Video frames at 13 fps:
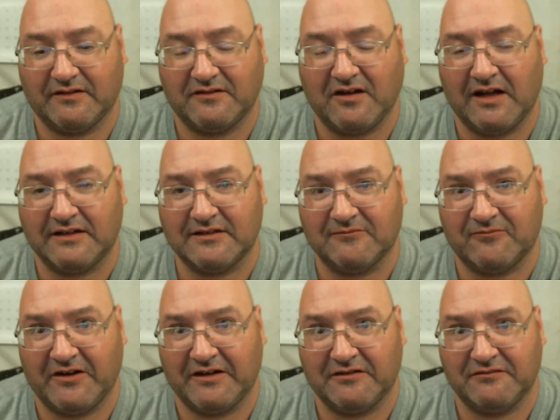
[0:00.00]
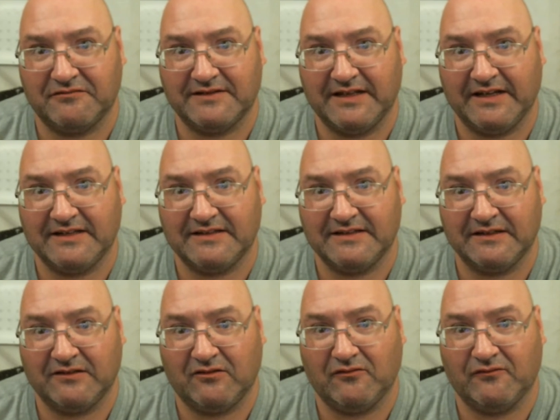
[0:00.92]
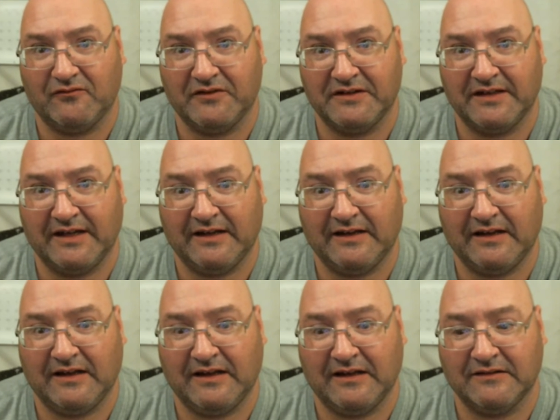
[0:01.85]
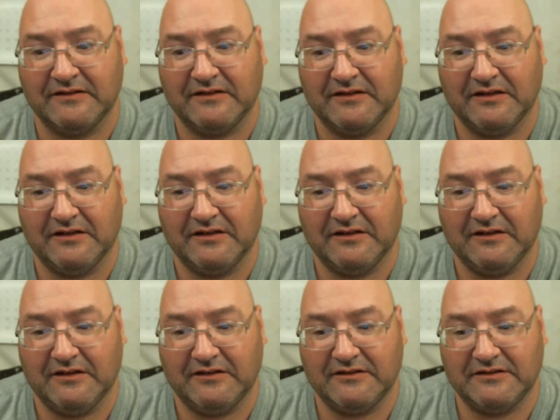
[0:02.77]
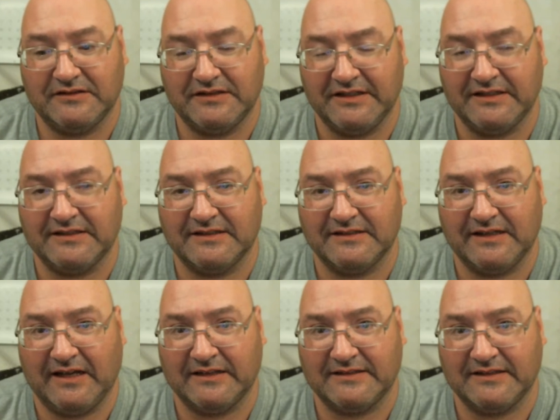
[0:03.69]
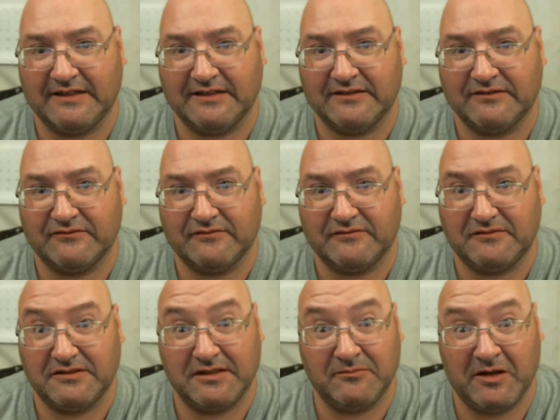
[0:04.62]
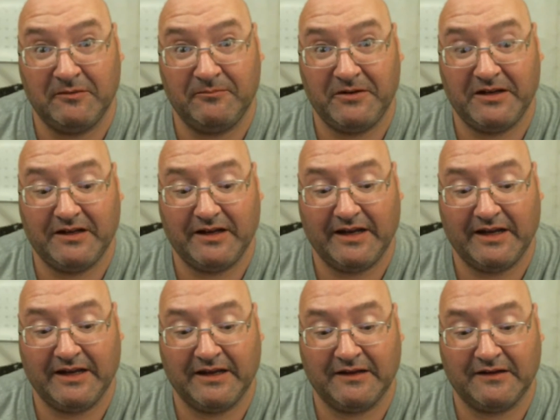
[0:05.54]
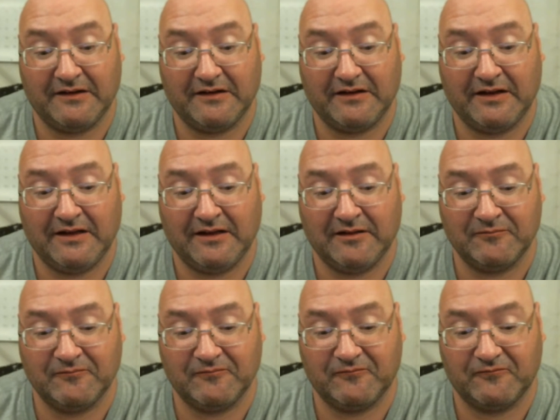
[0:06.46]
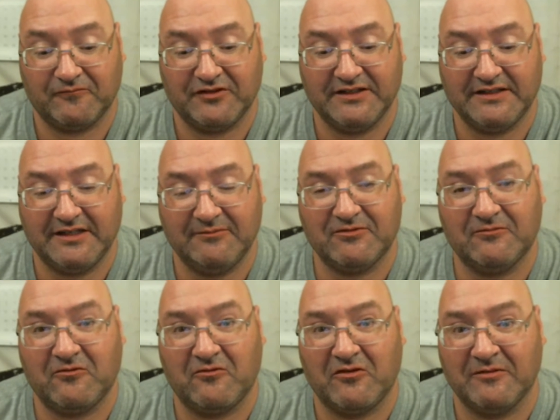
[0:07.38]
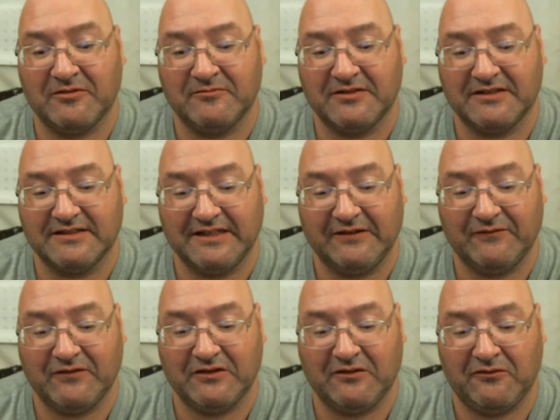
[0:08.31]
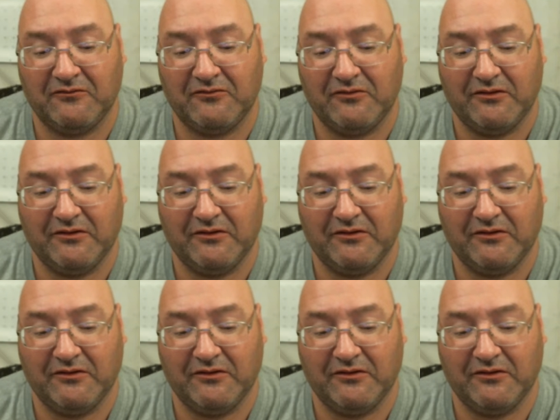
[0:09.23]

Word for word: thoughts and prayers with Stacy, and hopefully that uh, she isn't as sick as she might be. And um, please keep supporting me because even though